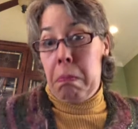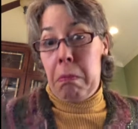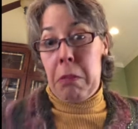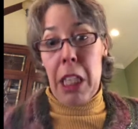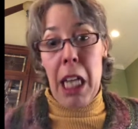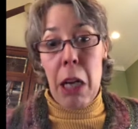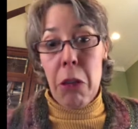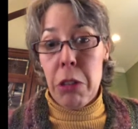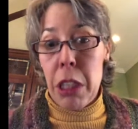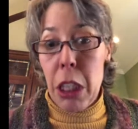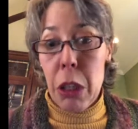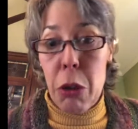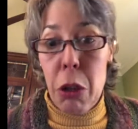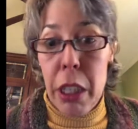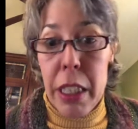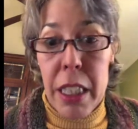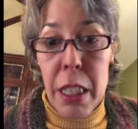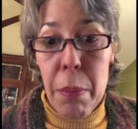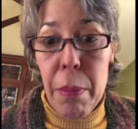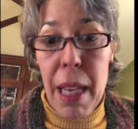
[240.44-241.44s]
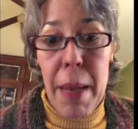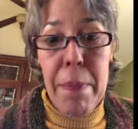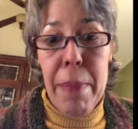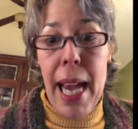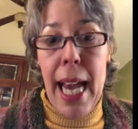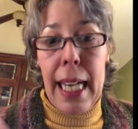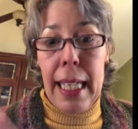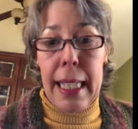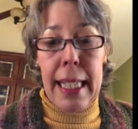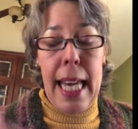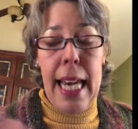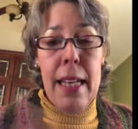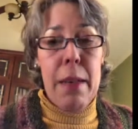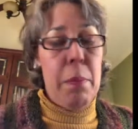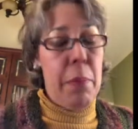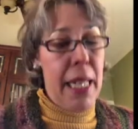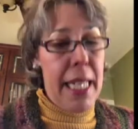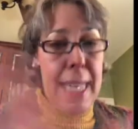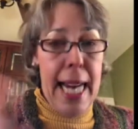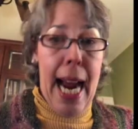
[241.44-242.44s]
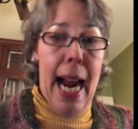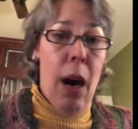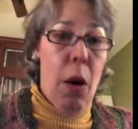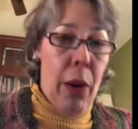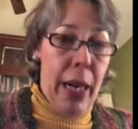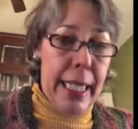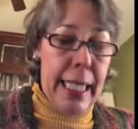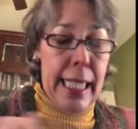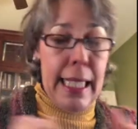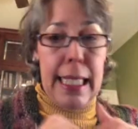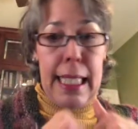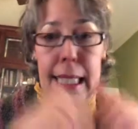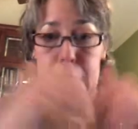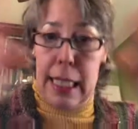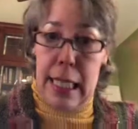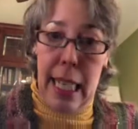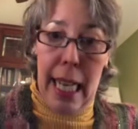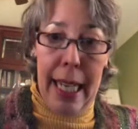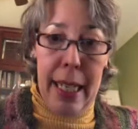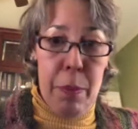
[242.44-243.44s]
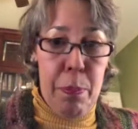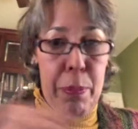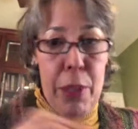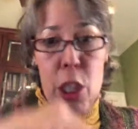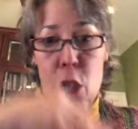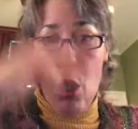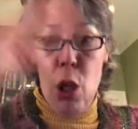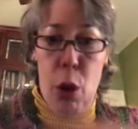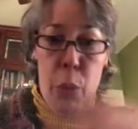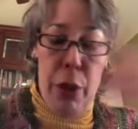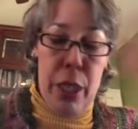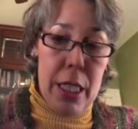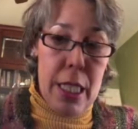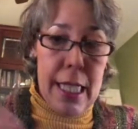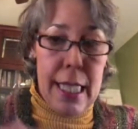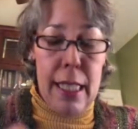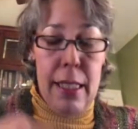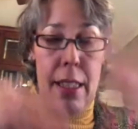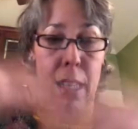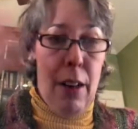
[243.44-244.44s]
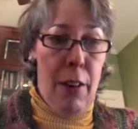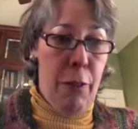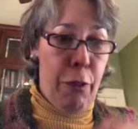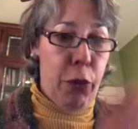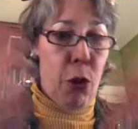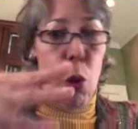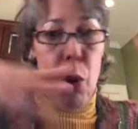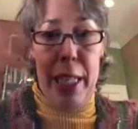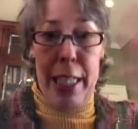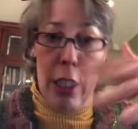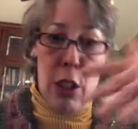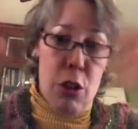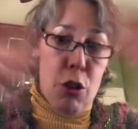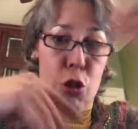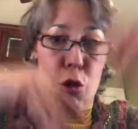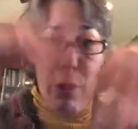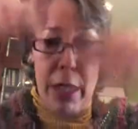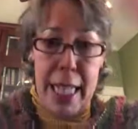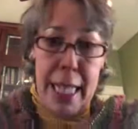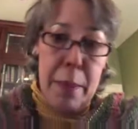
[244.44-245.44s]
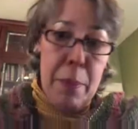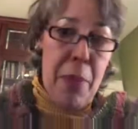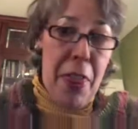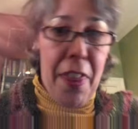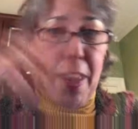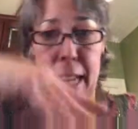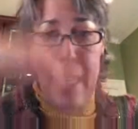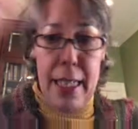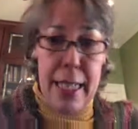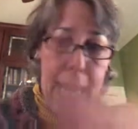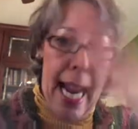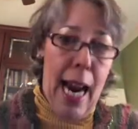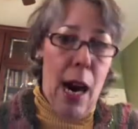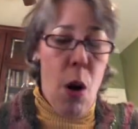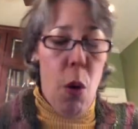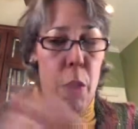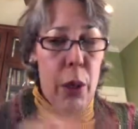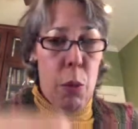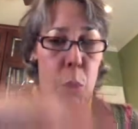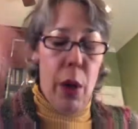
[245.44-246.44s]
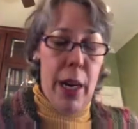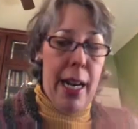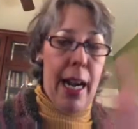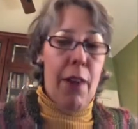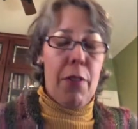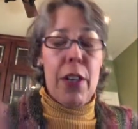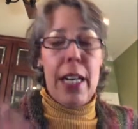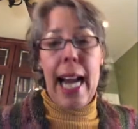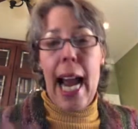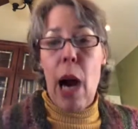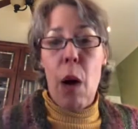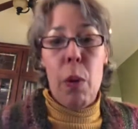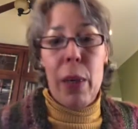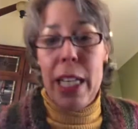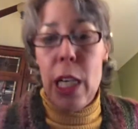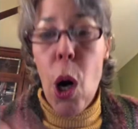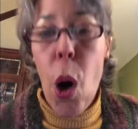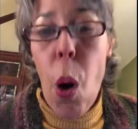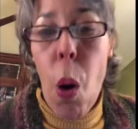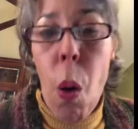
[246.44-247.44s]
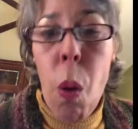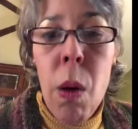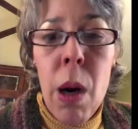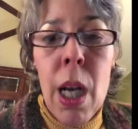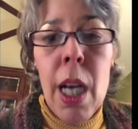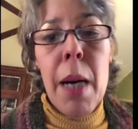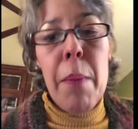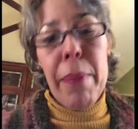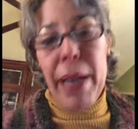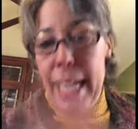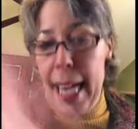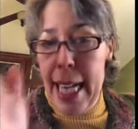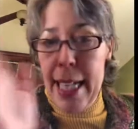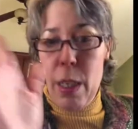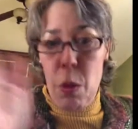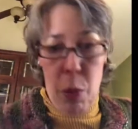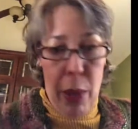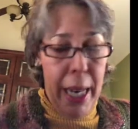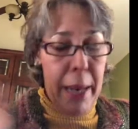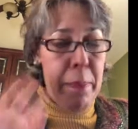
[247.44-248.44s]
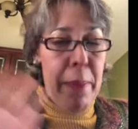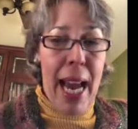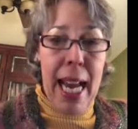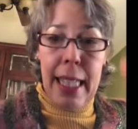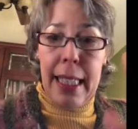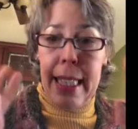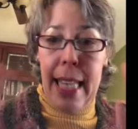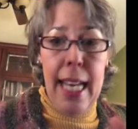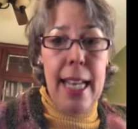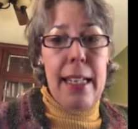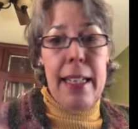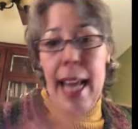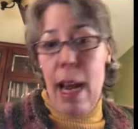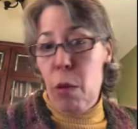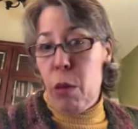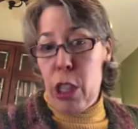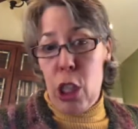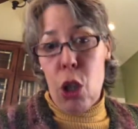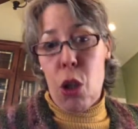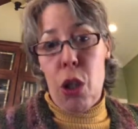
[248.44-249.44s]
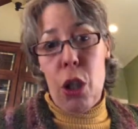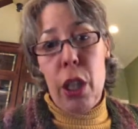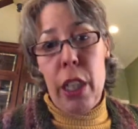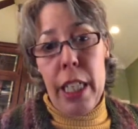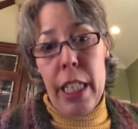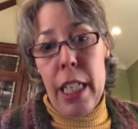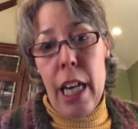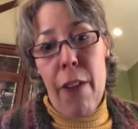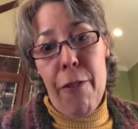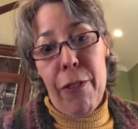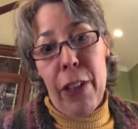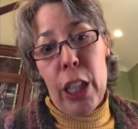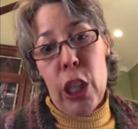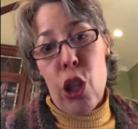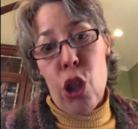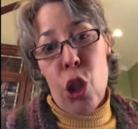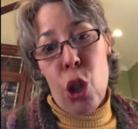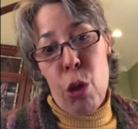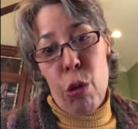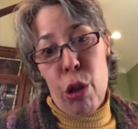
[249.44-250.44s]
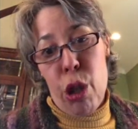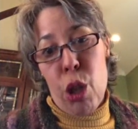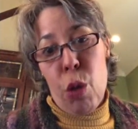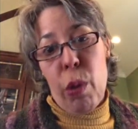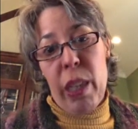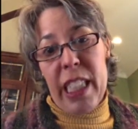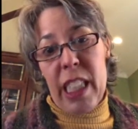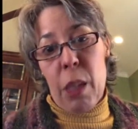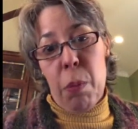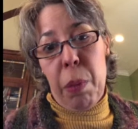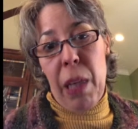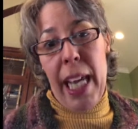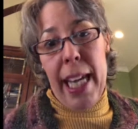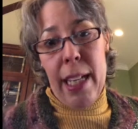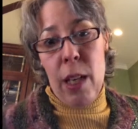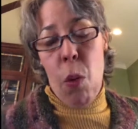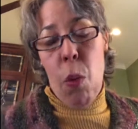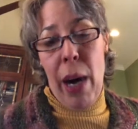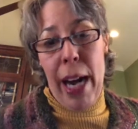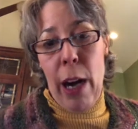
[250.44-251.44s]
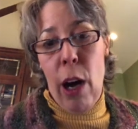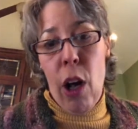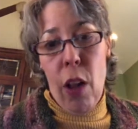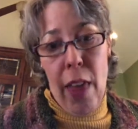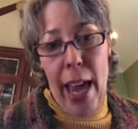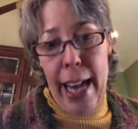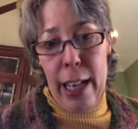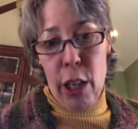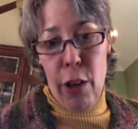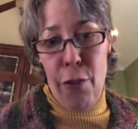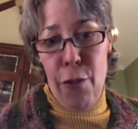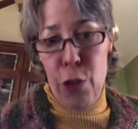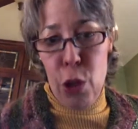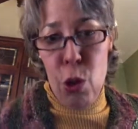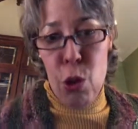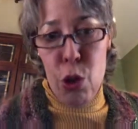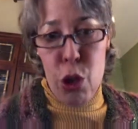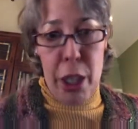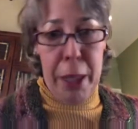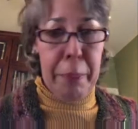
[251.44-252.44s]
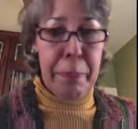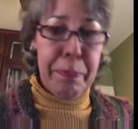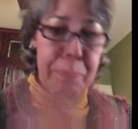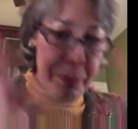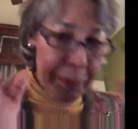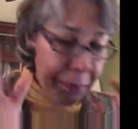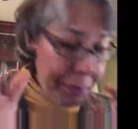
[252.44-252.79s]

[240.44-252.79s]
sounded good to me back then but now i guess it's like you know the, the freud dream thing now or whatever now we know but anyway back then that was a good enough excuse to explain away all that confusion